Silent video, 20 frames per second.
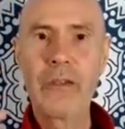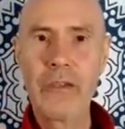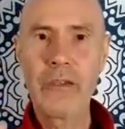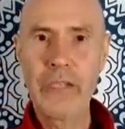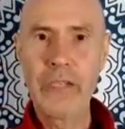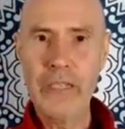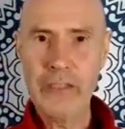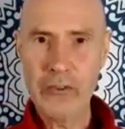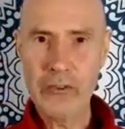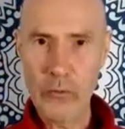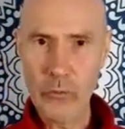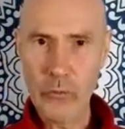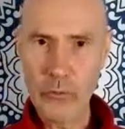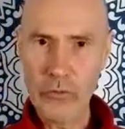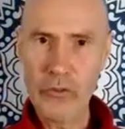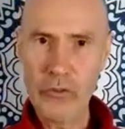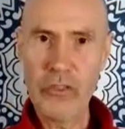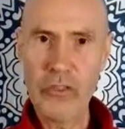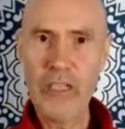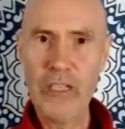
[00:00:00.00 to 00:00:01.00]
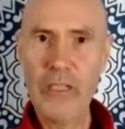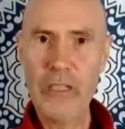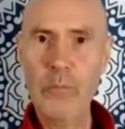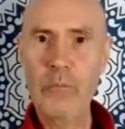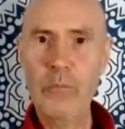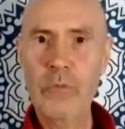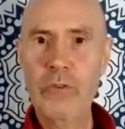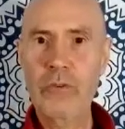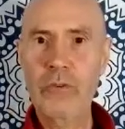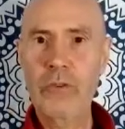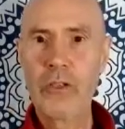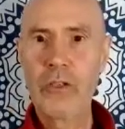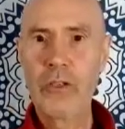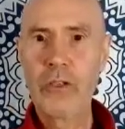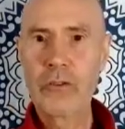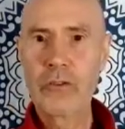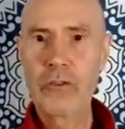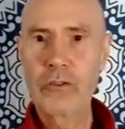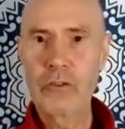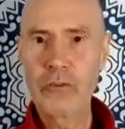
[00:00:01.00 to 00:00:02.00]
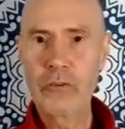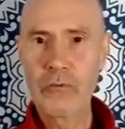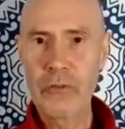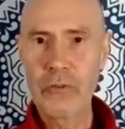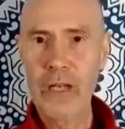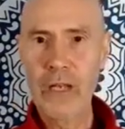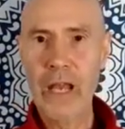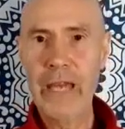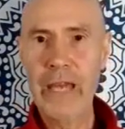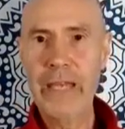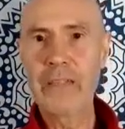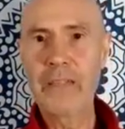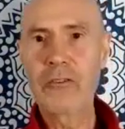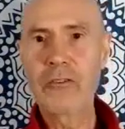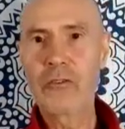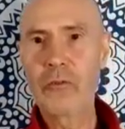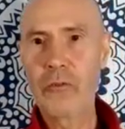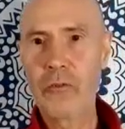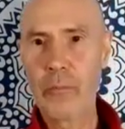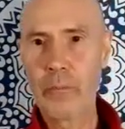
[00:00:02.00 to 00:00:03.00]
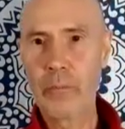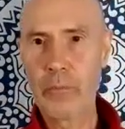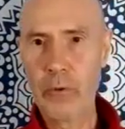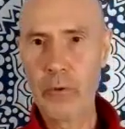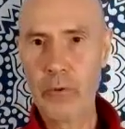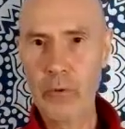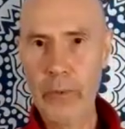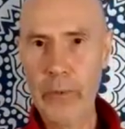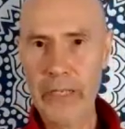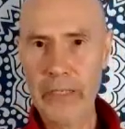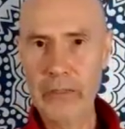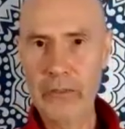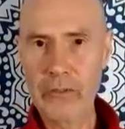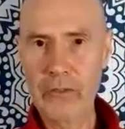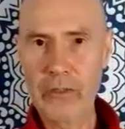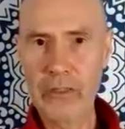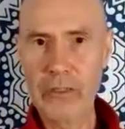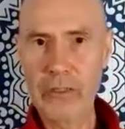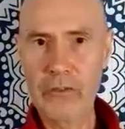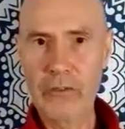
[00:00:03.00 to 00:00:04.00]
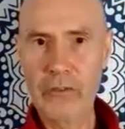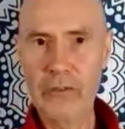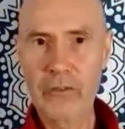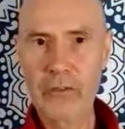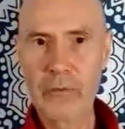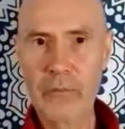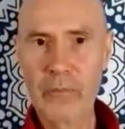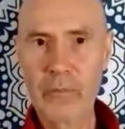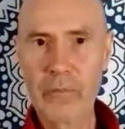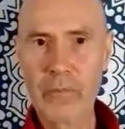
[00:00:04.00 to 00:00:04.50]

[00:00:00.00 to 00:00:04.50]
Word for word: This all seems to relate to the blue energies.